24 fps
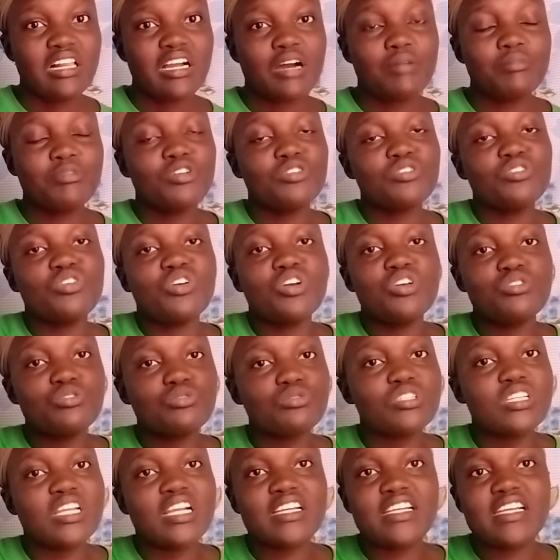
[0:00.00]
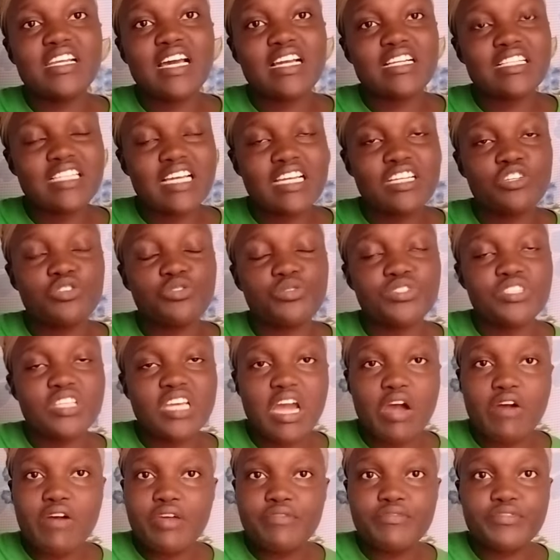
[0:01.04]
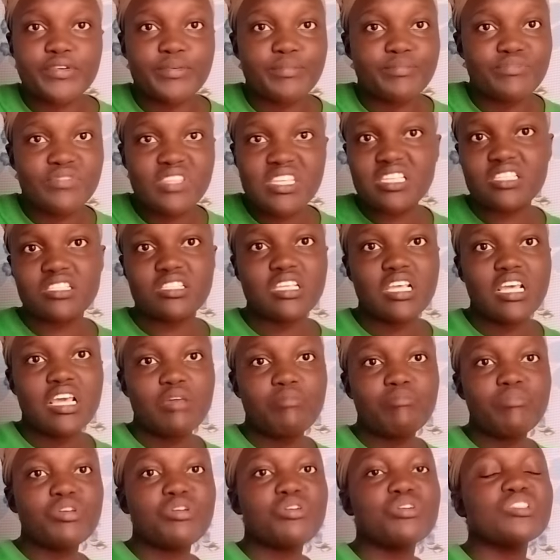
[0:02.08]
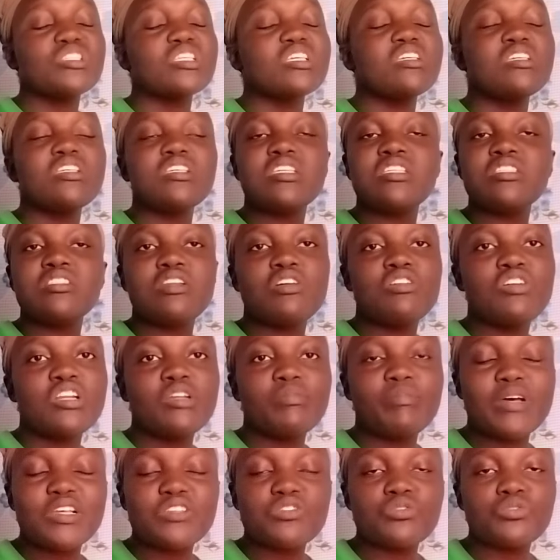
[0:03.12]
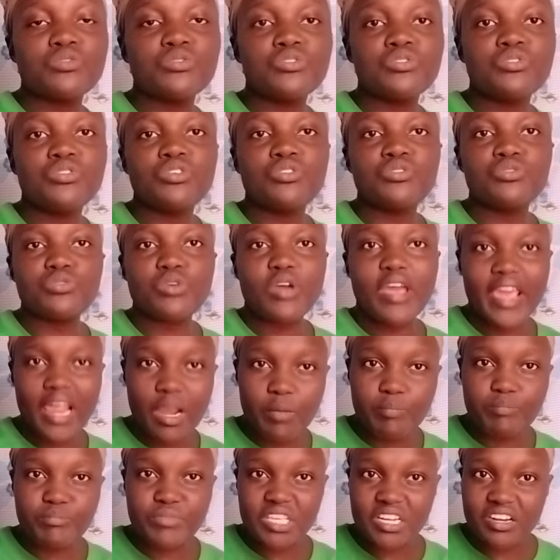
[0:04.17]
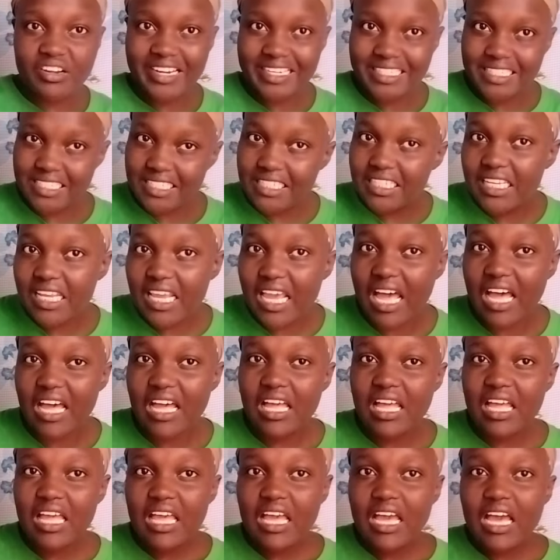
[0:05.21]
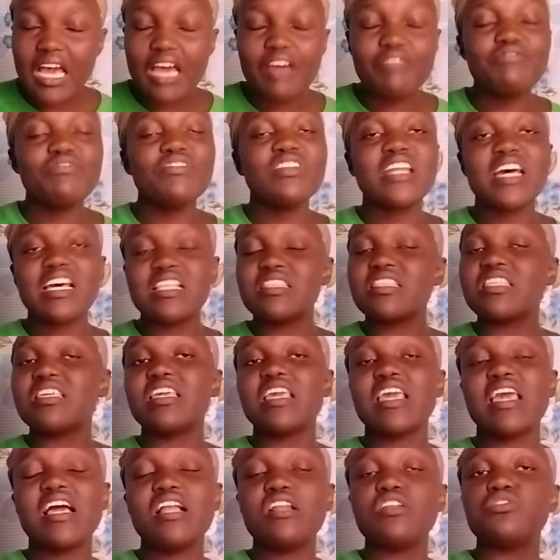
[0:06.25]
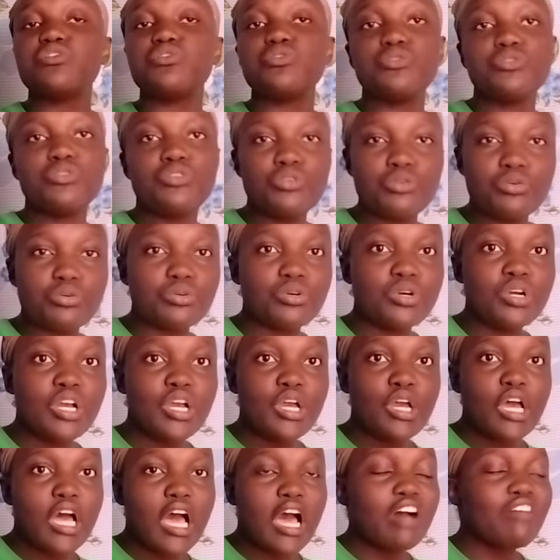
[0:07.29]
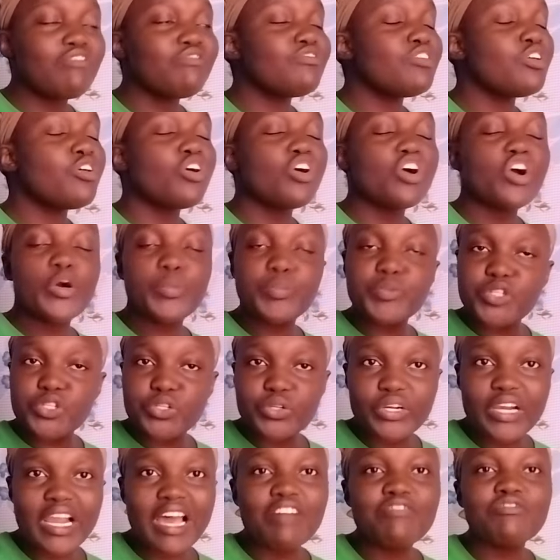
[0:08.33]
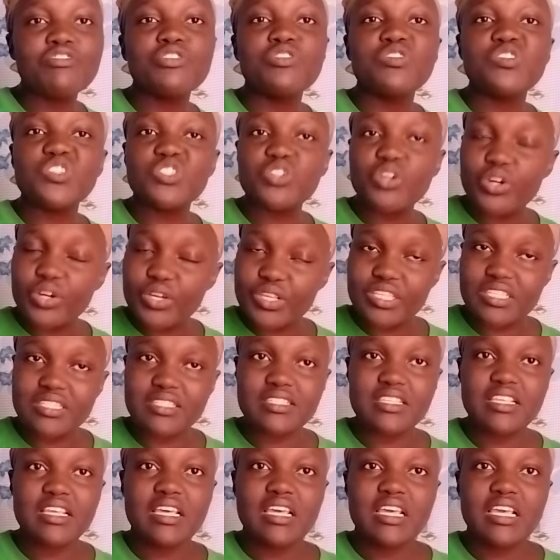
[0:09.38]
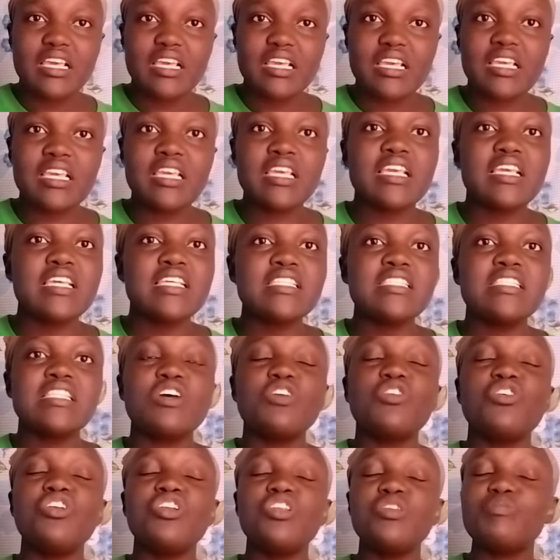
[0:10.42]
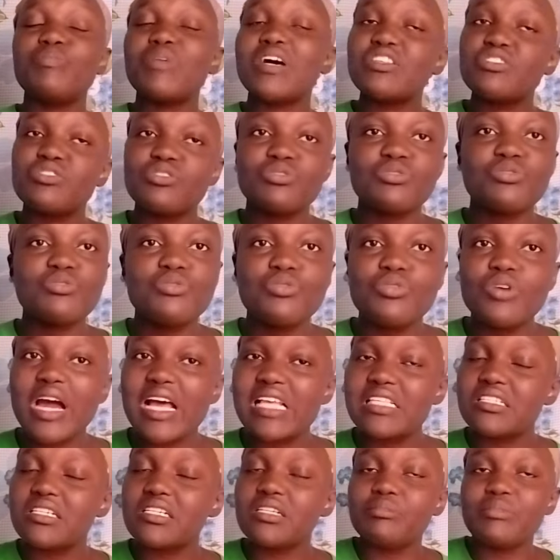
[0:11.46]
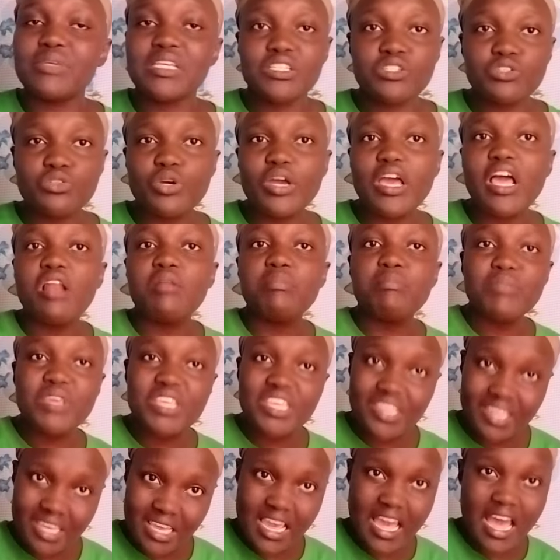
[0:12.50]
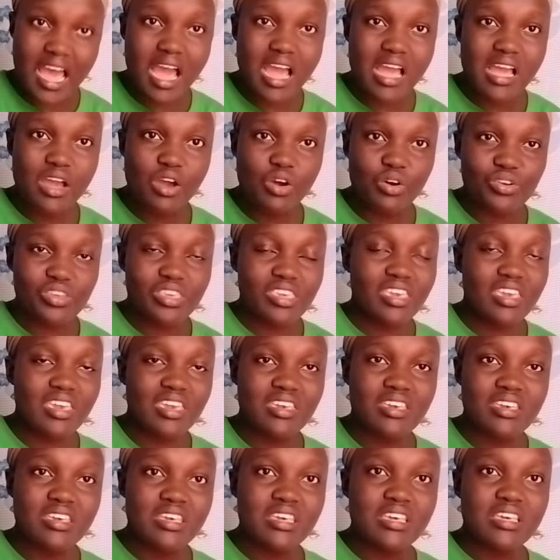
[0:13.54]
I'm not going to tell daktari to stay away from this because he is the only person who is going to help me right here. I have nothing else to do. I have no option. I have no choice. He is the only person who has remained to help me here. Okay?